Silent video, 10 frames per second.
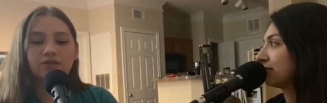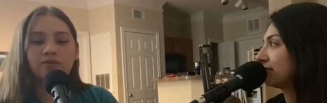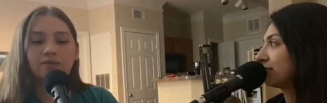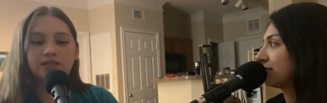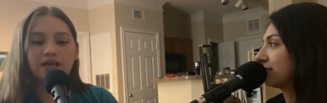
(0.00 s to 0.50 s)
Speaker 1: remember
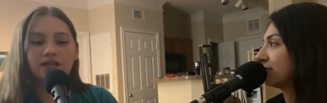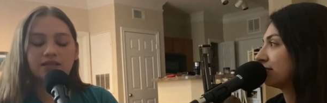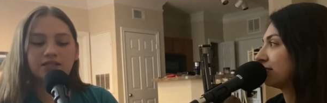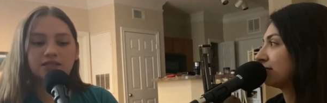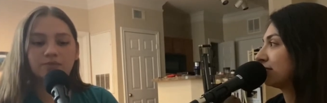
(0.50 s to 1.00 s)
telling
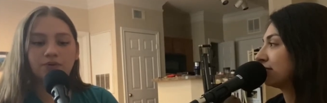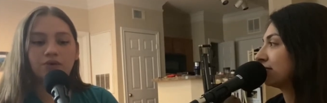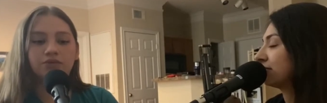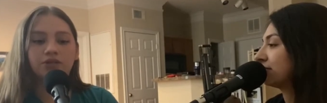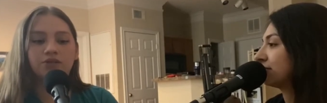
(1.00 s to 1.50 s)
this to both
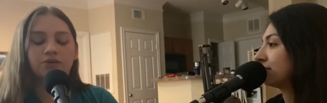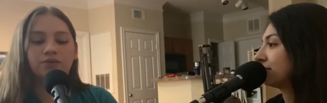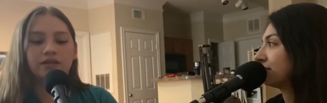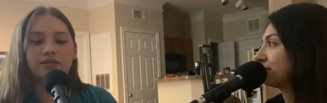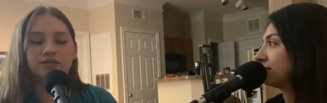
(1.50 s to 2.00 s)
you
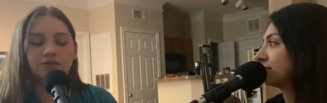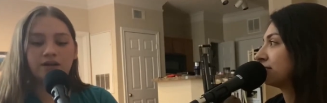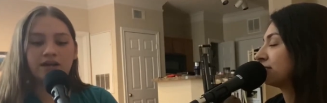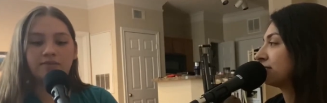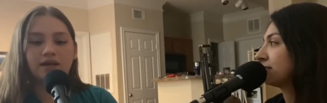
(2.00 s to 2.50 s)
and
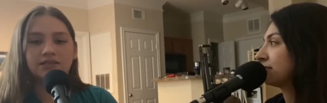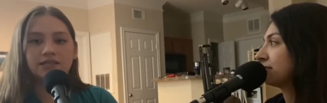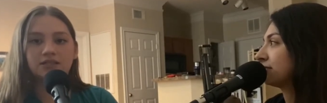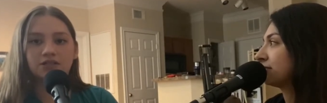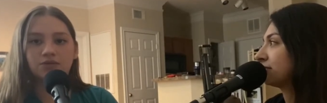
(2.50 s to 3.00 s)
Saray, my
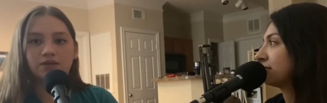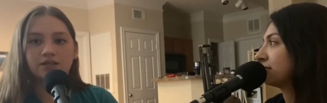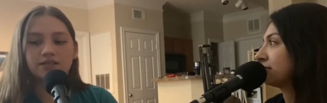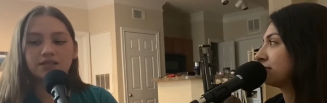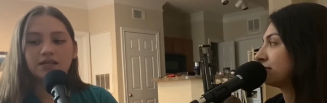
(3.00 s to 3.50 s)
sister,
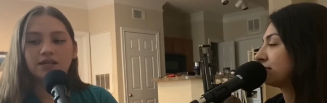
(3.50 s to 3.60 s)
was,